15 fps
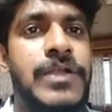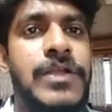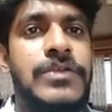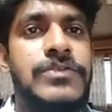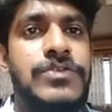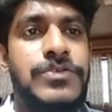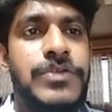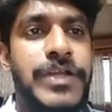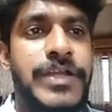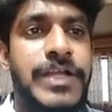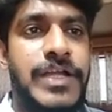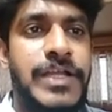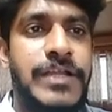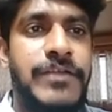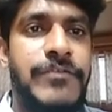So
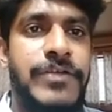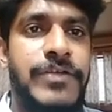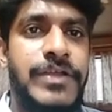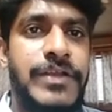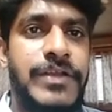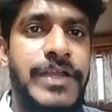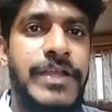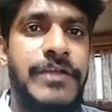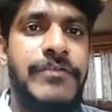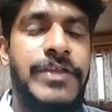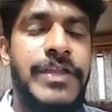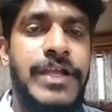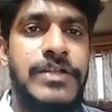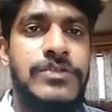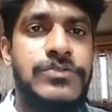deadlock
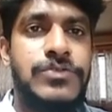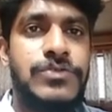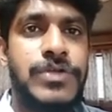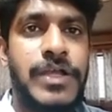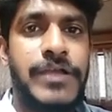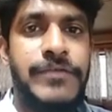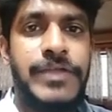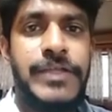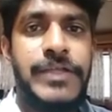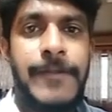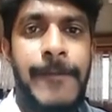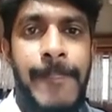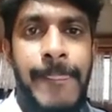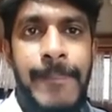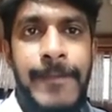recovery also having
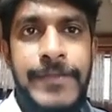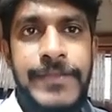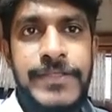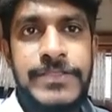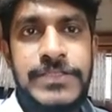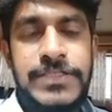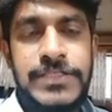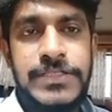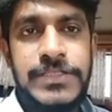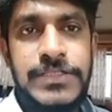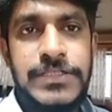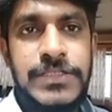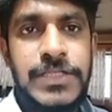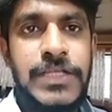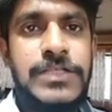in this
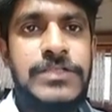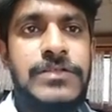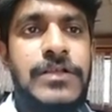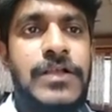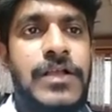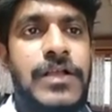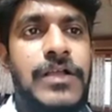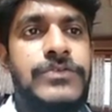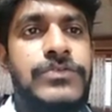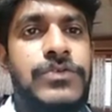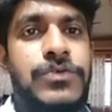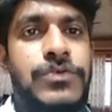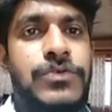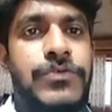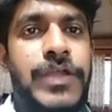thing.
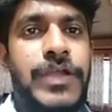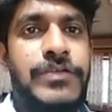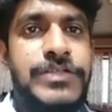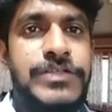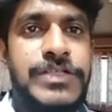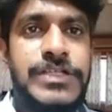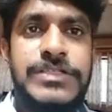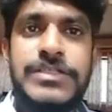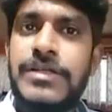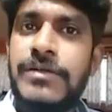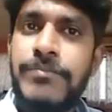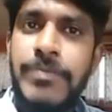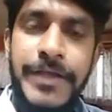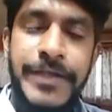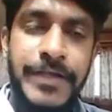So we have discussed the
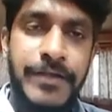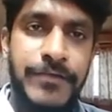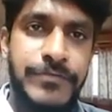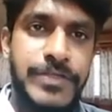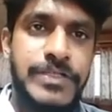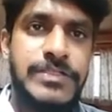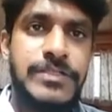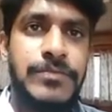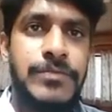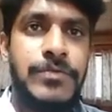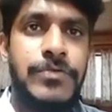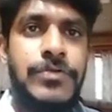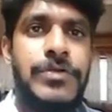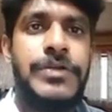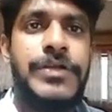plenty of things
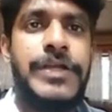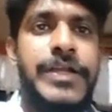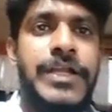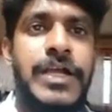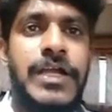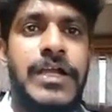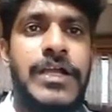about deadlock